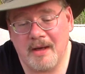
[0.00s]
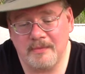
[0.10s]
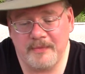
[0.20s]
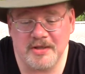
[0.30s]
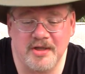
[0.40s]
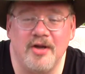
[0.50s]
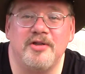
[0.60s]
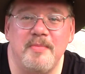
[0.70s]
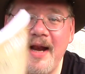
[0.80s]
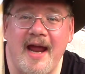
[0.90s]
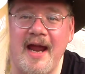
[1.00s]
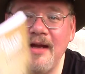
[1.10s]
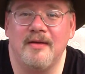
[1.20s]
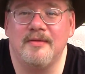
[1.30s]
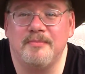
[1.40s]
It's The Ultimate Hang
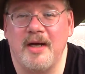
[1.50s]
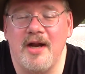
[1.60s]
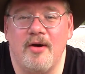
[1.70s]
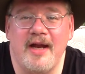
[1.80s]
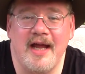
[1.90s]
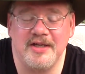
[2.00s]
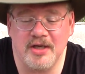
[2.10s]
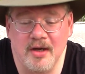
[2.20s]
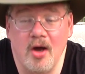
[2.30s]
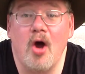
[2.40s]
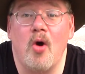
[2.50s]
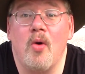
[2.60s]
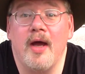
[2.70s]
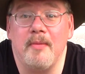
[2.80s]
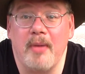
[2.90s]
by Derek Hansen. Oh,
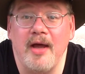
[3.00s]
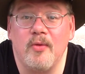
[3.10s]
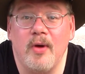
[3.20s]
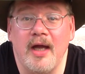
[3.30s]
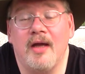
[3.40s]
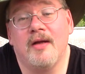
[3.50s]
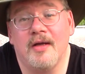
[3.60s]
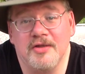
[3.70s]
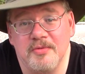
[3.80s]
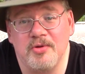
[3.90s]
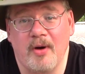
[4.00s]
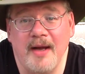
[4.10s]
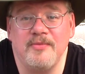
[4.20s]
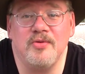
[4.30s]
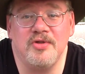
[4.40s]
and by the way,
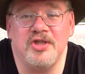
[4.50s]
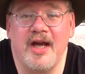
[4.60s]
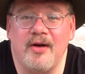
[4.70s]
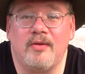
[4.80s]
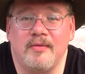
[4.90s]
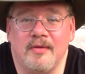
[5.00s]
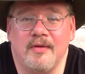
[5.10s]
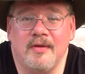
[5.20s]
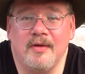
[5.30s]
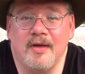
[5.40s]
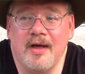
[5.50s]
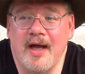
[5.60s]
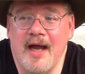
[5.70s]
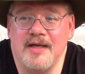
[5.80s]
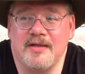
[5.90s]
subscribe to his channel.
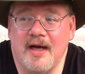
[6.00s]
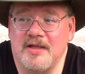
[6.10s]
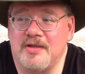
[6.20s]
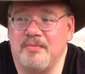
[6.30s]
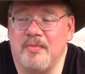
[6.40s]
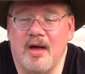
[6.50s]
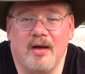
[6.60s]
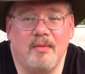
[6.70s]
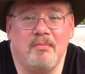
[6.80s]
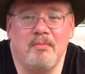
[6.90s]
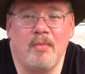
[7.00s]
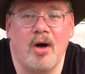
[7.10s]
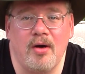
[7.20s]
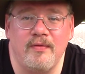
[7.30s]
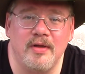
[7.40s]
He's got some
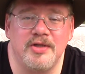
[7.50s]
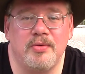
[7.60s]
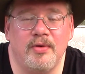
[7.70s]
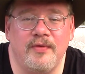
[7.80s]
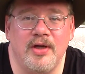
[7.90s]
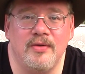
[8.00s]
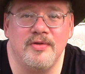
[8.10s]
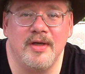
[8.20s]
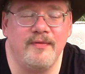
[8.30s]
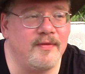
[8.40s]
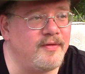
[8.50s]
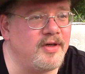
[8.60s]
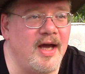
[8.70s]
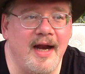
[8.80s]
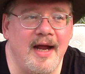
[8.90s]
marvelous reviews, and if you've ever
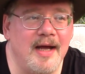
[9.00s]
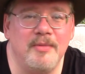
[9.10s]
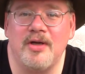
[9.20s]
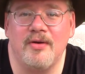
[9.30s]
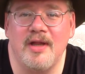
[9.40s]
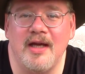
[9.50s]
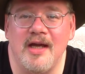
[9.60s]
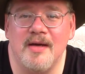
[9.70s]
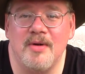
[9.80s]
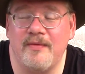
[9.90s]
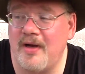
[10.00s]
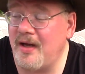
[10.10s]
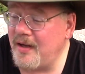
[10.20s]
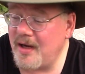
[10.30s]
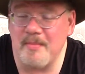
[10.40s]
got a hammock you're thinking
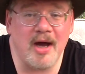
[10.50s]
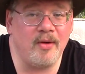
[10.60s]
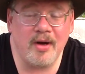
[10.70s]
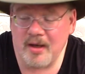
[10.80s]
about,